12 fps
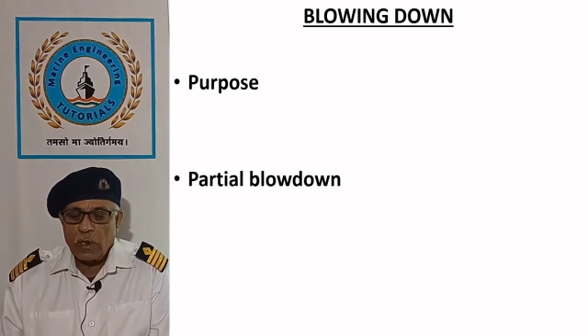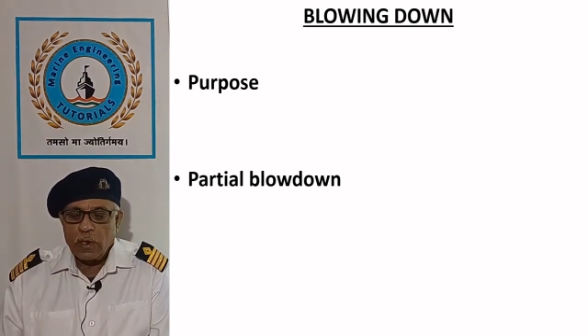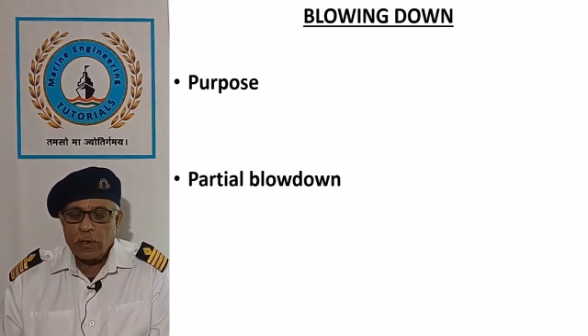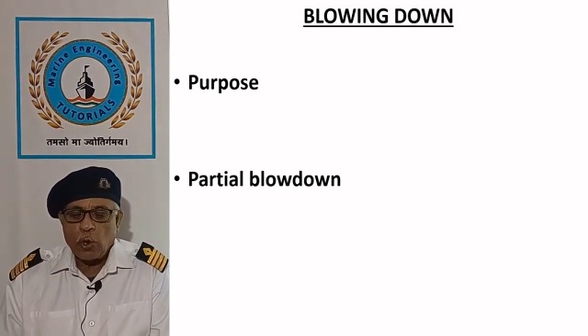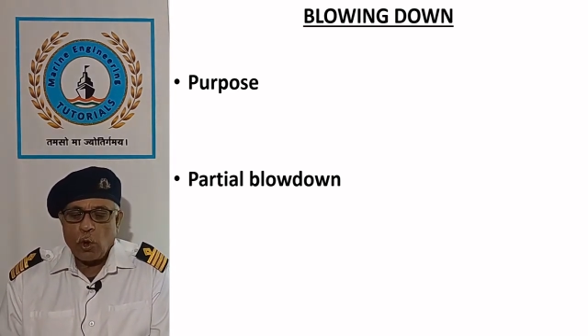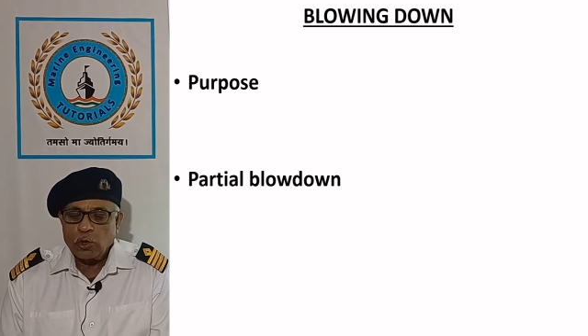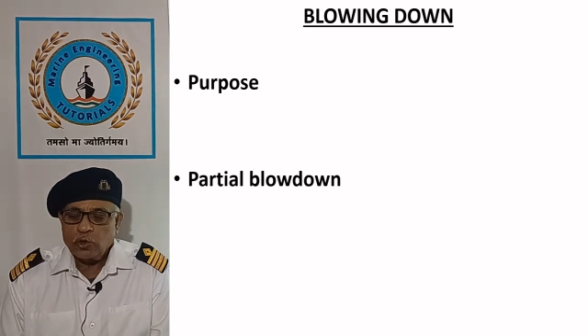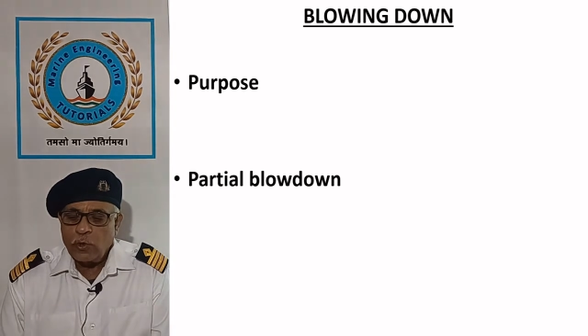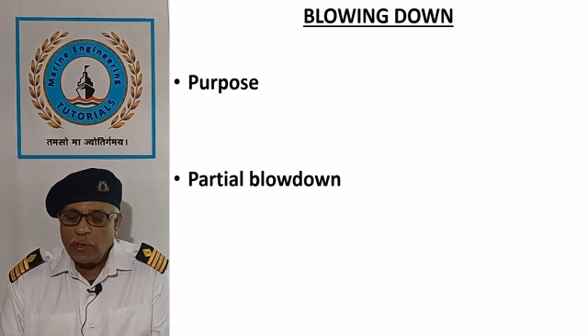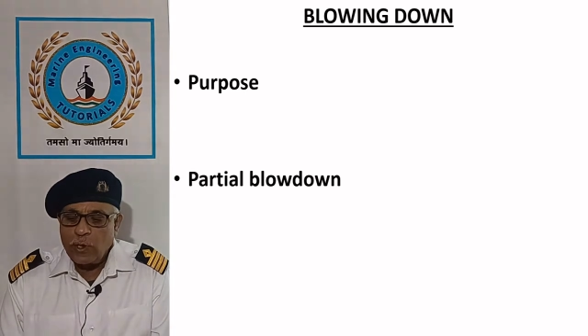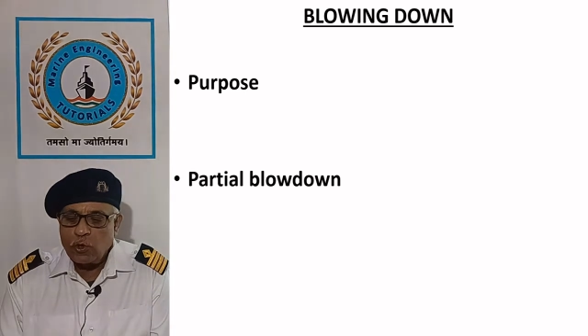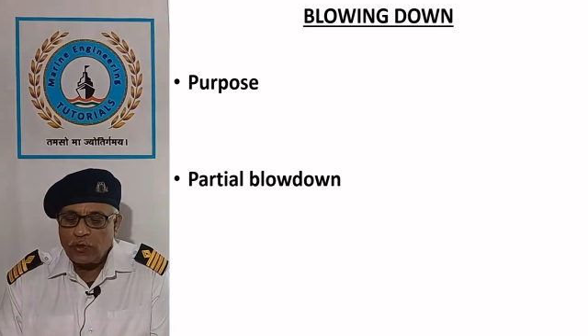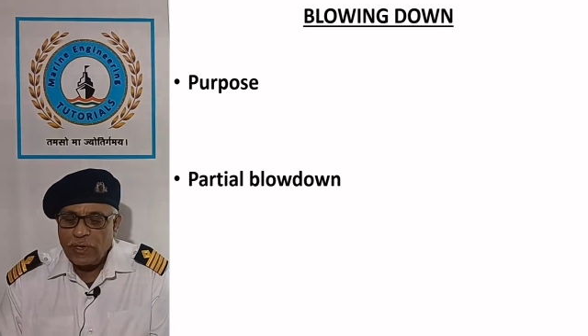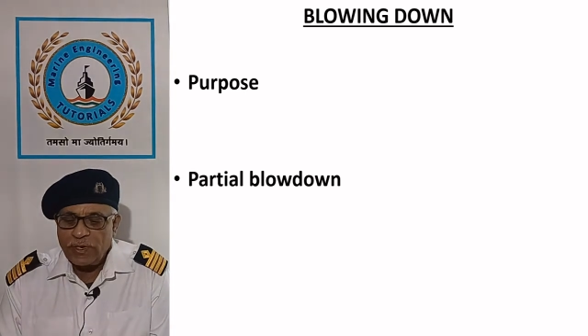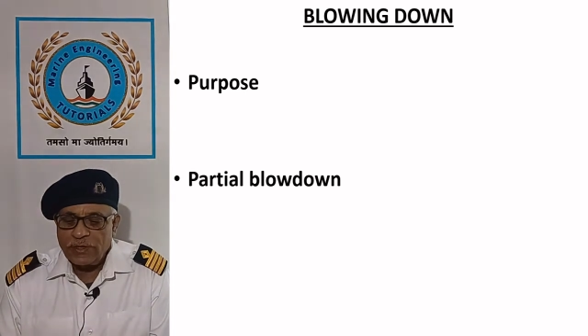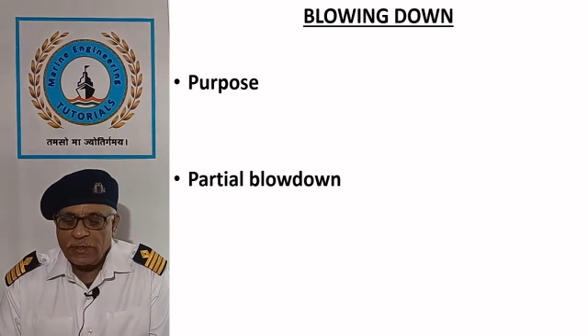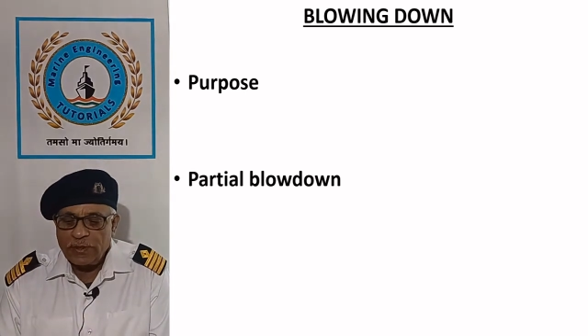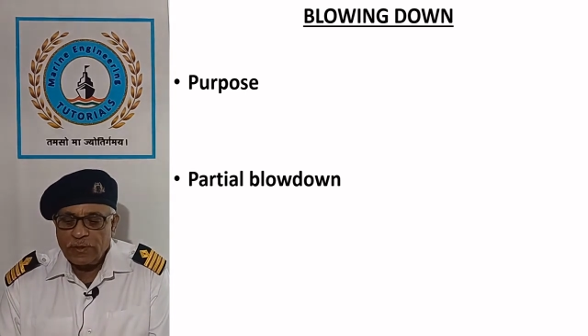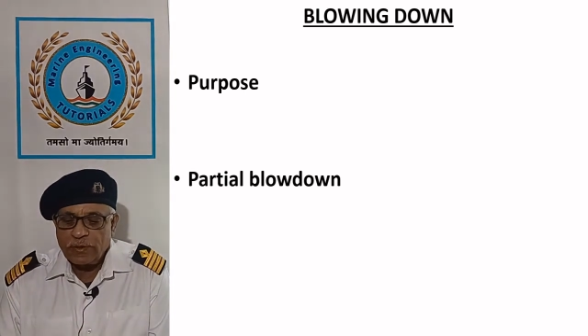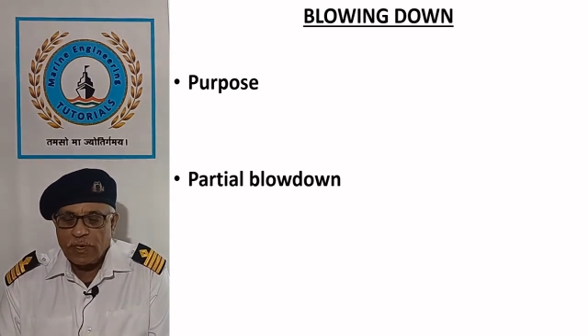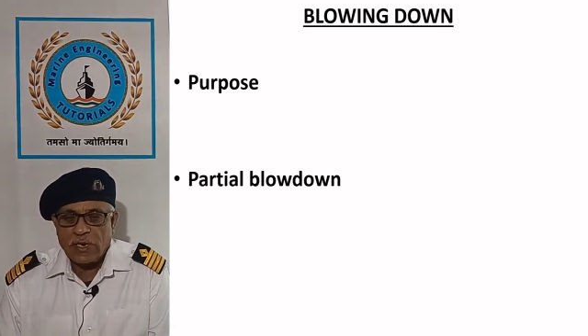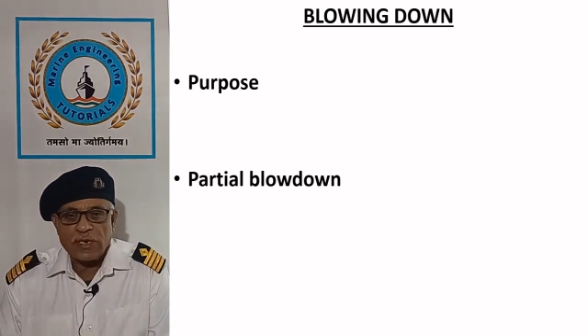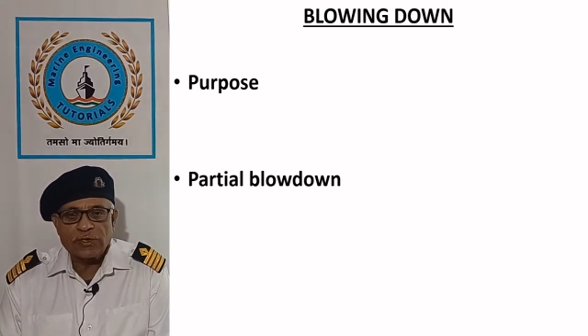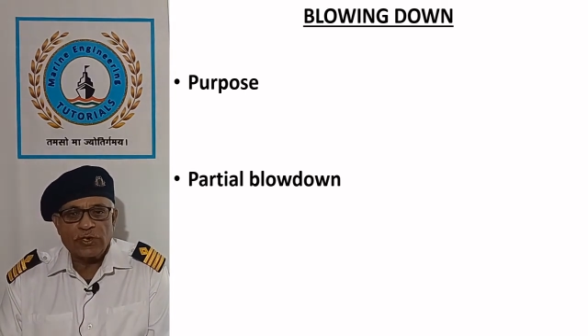It also reduces the
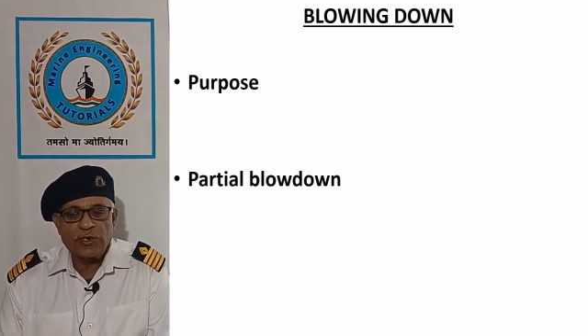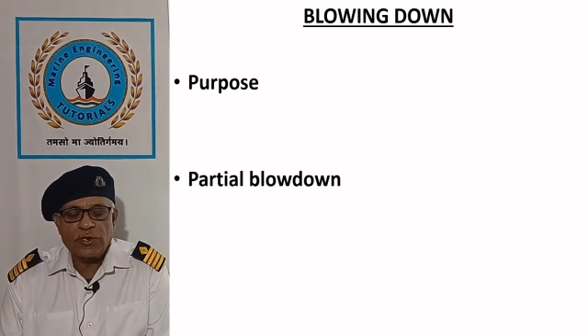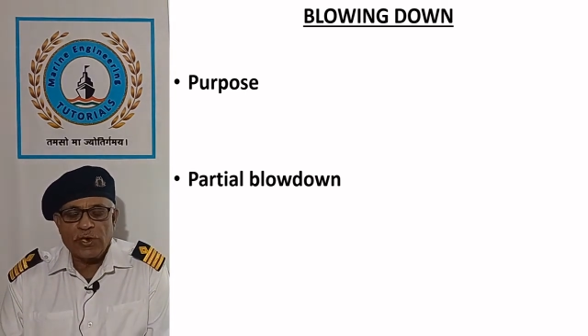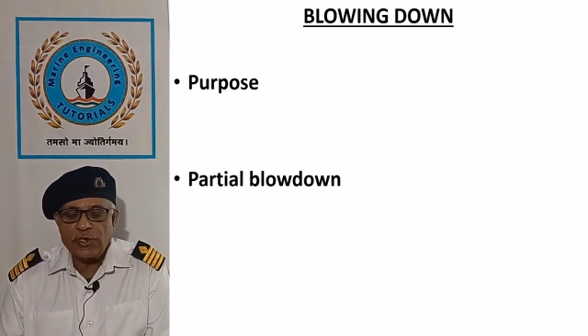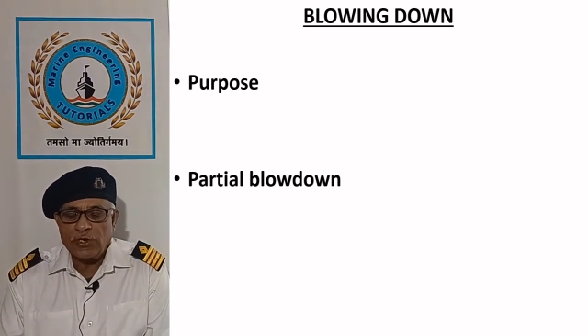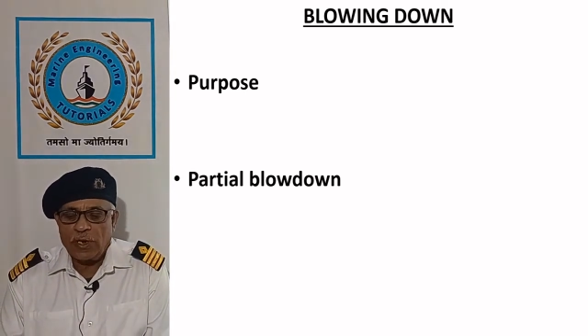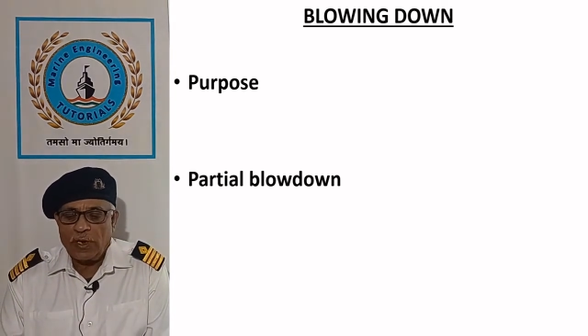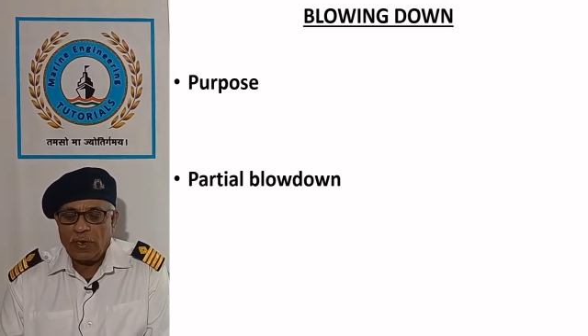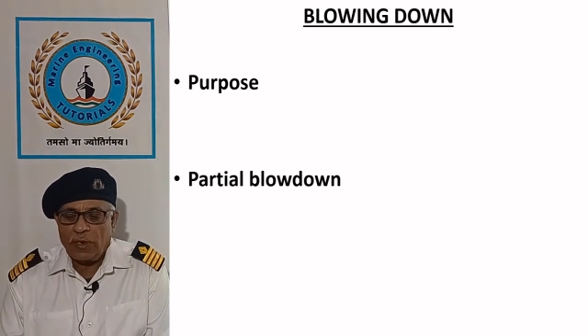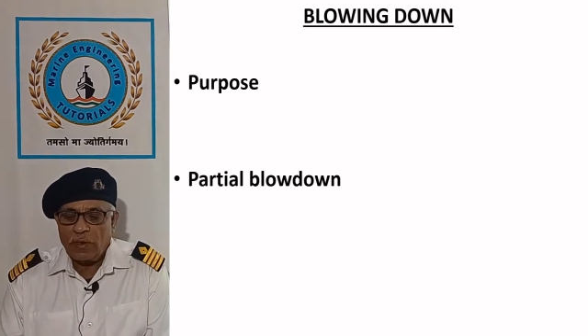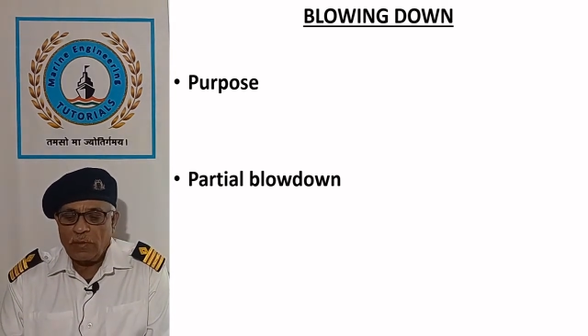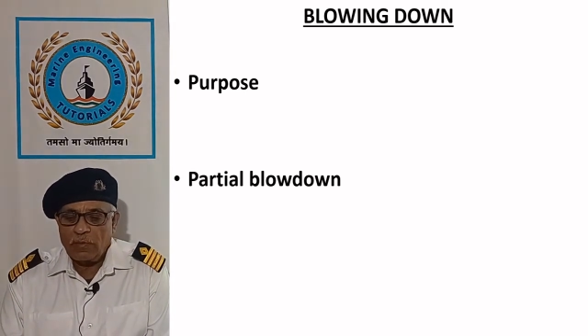concentration